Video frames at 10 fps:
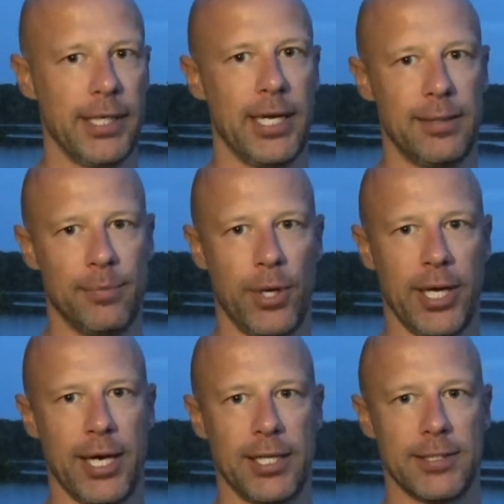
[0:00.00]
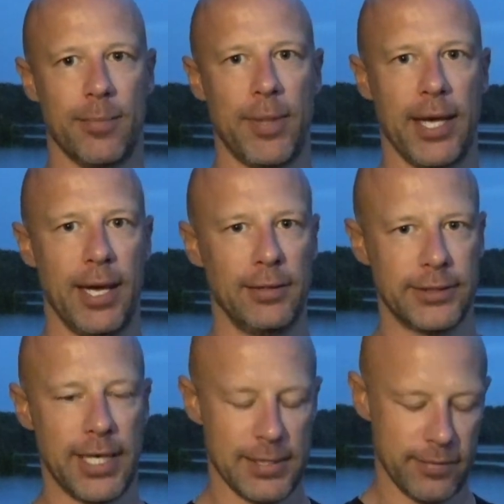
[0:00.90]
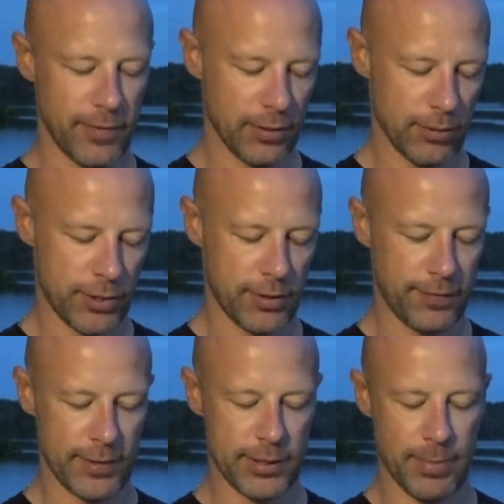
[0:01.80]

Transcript: Again, putting it on something else that has a Velcro surface,